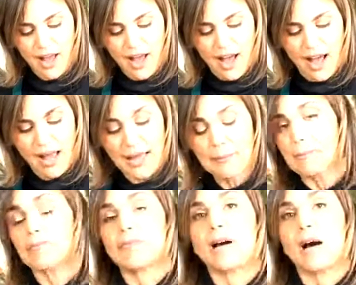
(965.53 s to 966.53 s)
I'm
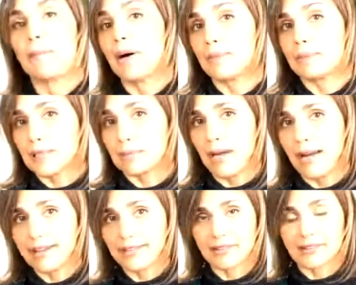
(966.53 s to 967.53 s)
a pumpkin
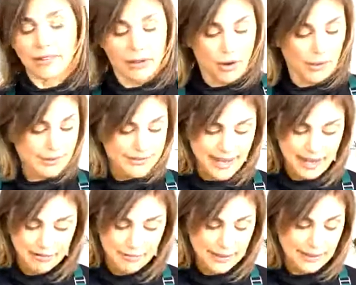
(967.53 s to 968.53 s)
pie girl, always
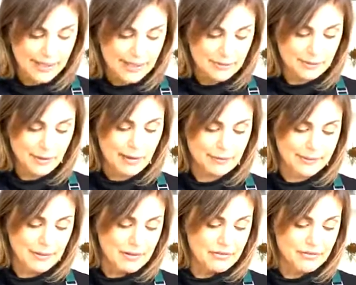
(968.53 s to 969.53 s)
have been. It's probably
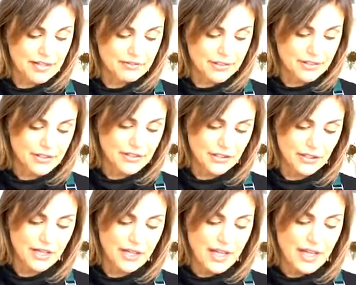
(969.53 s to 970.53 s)
my favorite
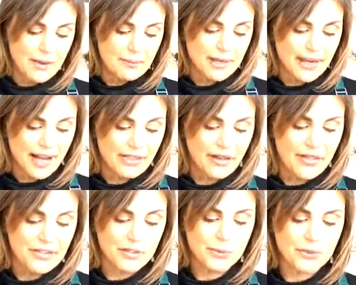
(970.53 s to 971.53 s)
dessert. But I thought
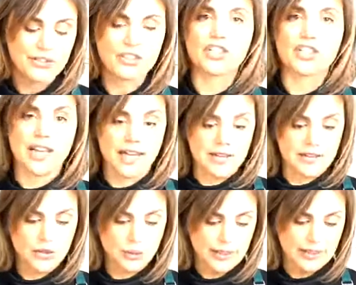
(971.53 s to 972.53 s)
this was such a nice
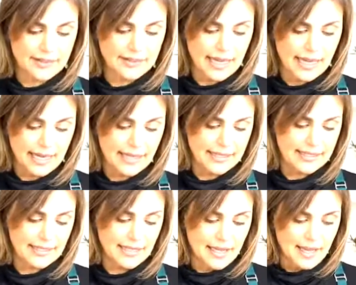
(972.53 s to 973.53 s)
twist,
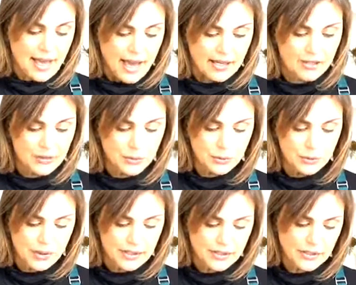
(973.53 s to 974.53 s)
and I do
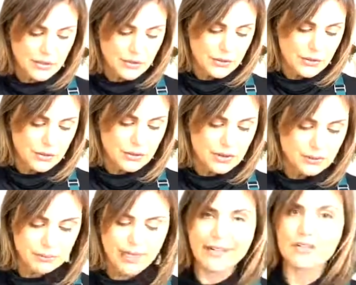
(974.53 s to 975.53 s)
want to
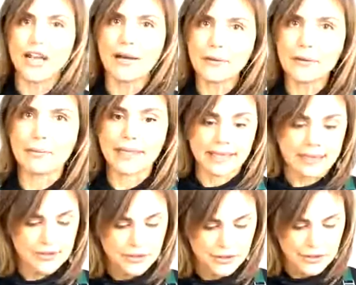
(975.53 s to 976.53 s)
branch out a bit.
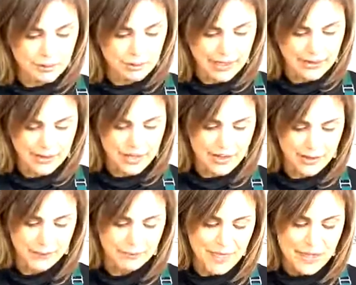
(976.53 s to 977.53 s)
It's good to branch
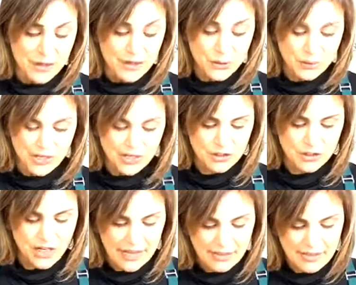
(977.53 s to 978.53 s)
out. So when I
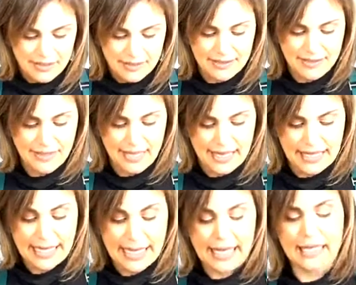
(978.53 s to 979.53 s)
tried these, and
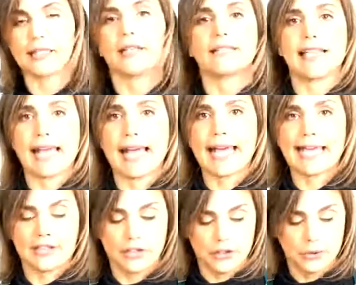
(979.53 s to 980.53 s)
again, I'll say I
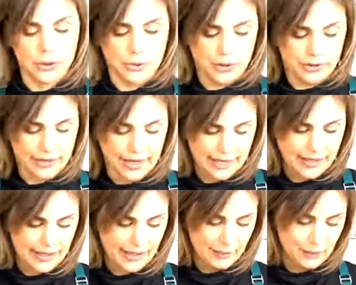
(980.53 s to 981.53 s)
ate 2
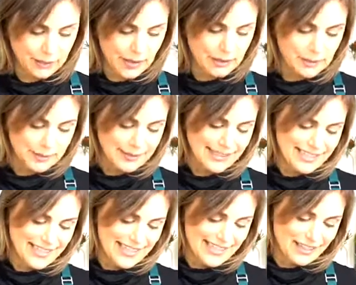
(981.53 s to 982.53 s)
already, and we'll
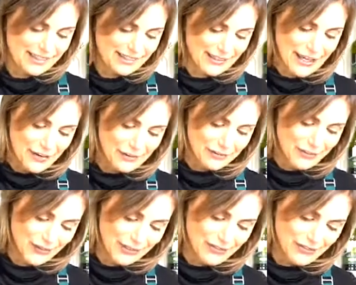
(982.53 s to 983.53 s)
probably eat a 3rd and a
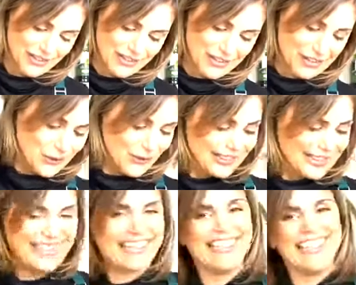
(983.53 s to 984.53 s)
4th very
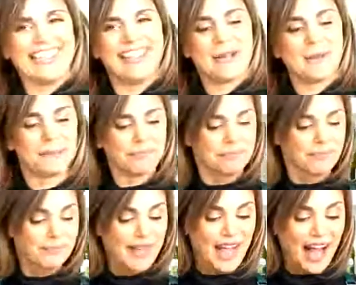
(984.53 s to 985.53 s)
shortly.
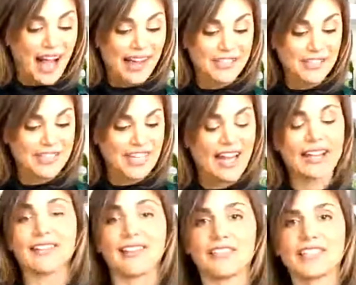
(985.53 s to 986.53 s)
I
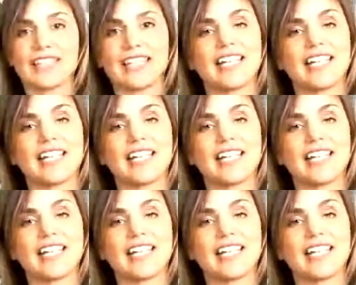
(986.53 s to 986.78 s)
loved it.